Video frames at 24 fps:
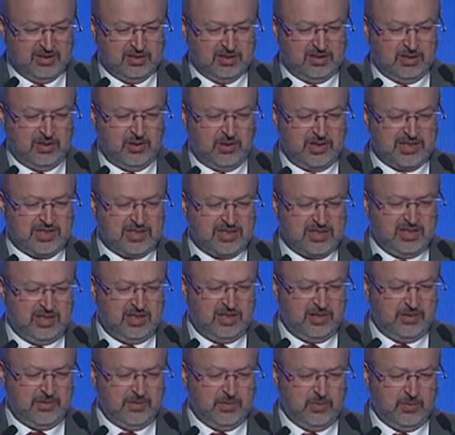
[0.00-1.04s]
The
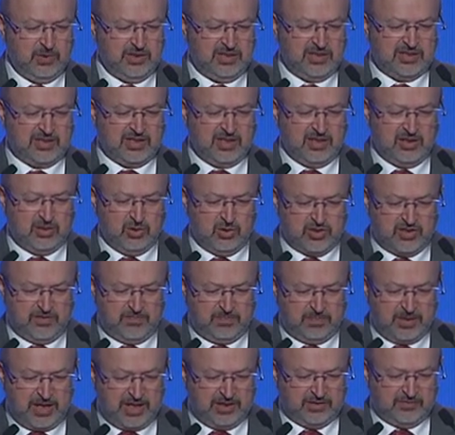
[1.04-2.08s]
OSCE, with its
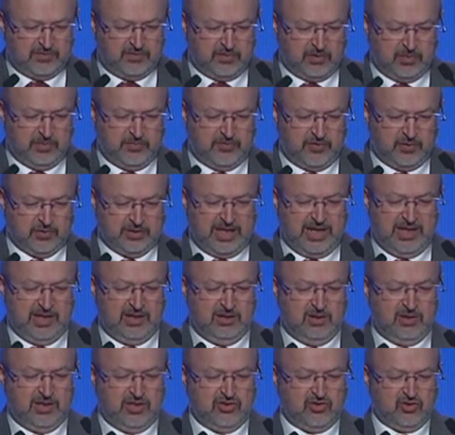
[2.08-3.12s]
inclusive platform for
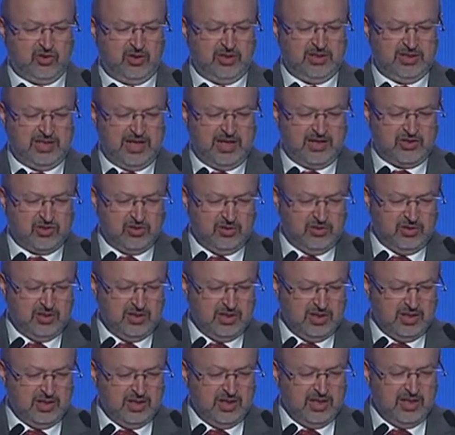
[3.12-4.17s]
dialogue and joint action,
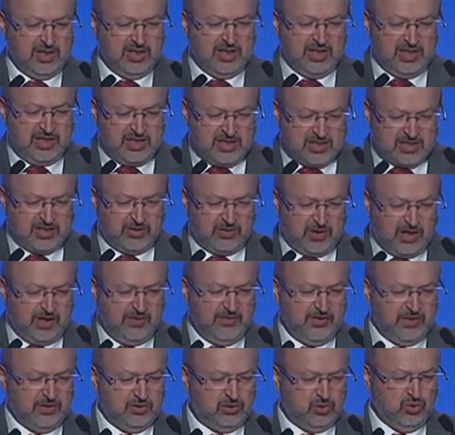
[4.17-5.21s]
is a
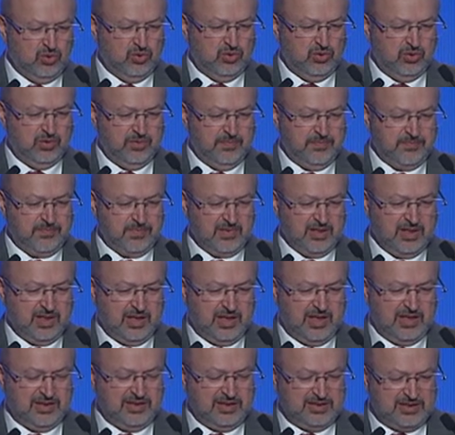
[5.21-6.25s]
relevant tool,
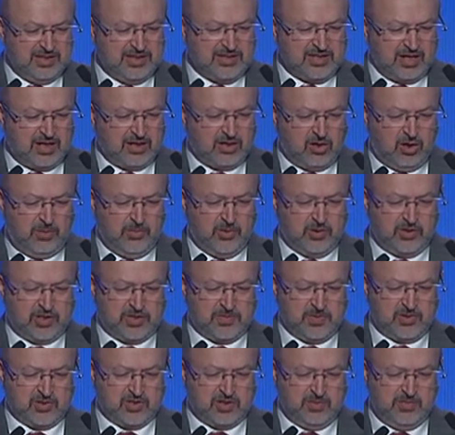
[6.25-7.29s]
and it is our common
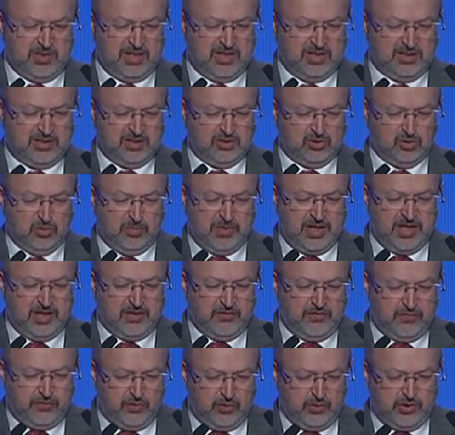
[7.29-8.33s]
responsibility to make
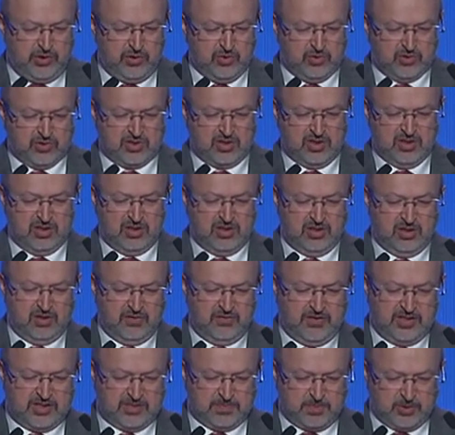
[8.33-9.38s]
full use
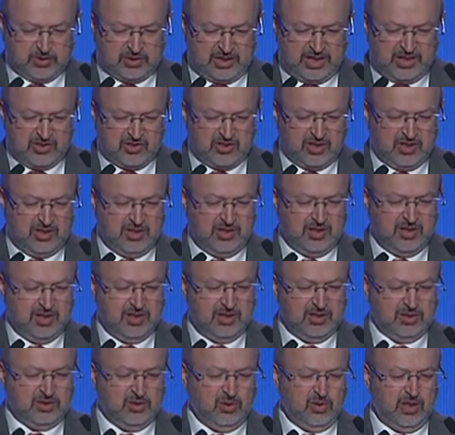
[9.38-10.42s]
of its potential
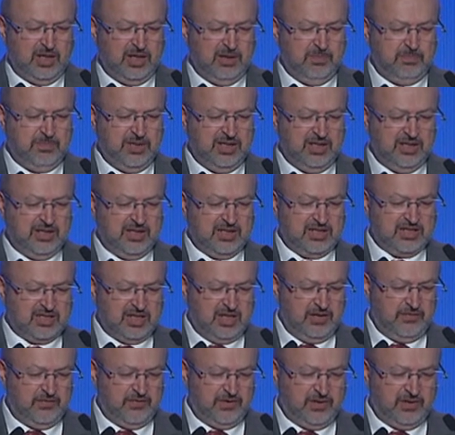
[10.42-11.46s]
to help build a
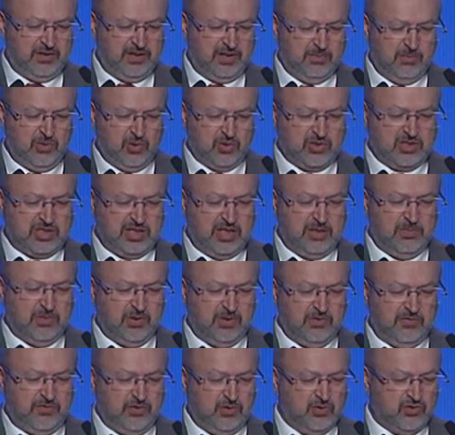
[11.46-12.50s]
safer and more
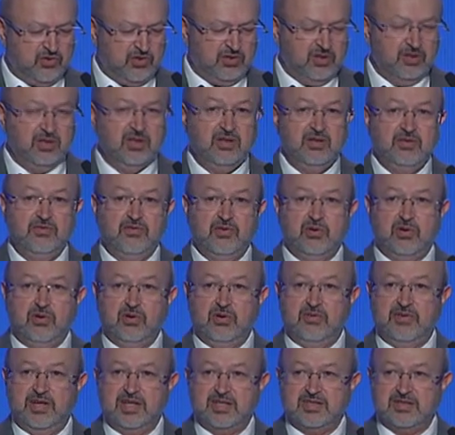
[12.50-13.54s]
stable future for all
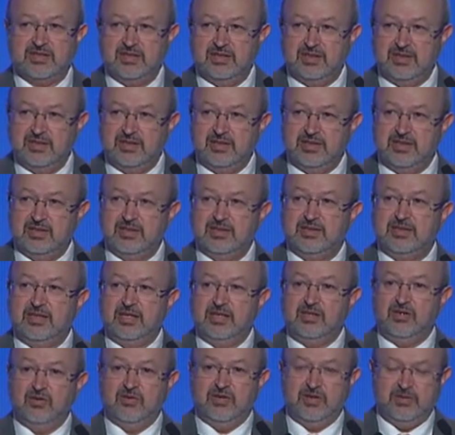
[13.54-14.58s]
of us.
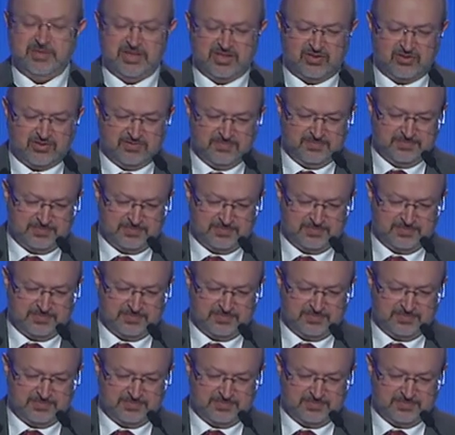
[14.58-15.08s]
Thank you very much.